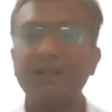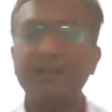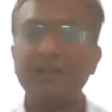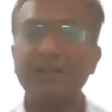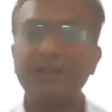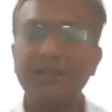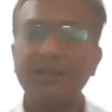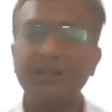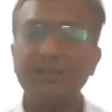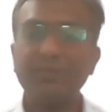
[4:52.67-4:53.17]

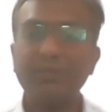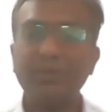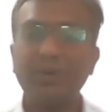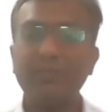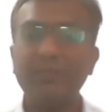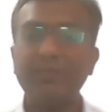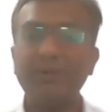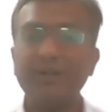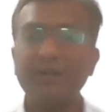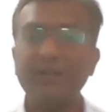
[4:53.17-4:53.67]
These
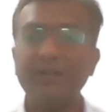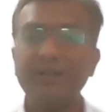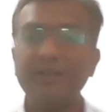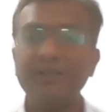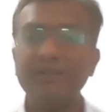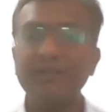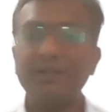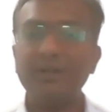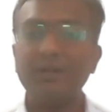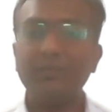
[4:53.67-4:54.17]

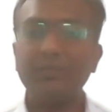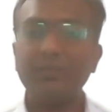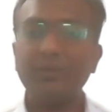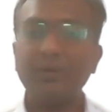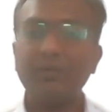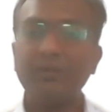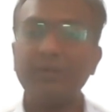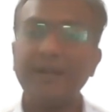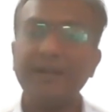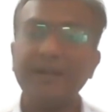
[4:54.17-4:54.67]
properties
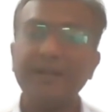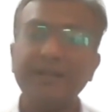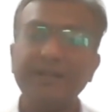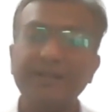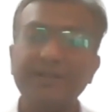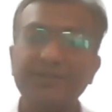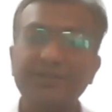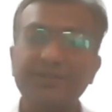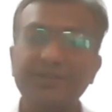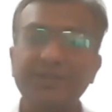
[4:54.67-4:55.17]
provide
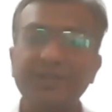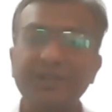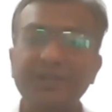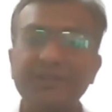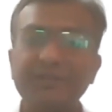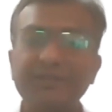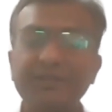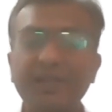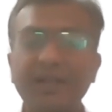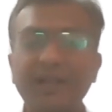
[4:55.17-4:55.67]

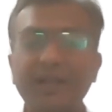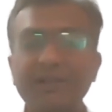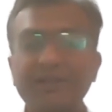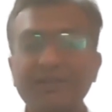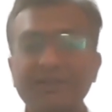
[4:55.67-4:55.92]
engineers and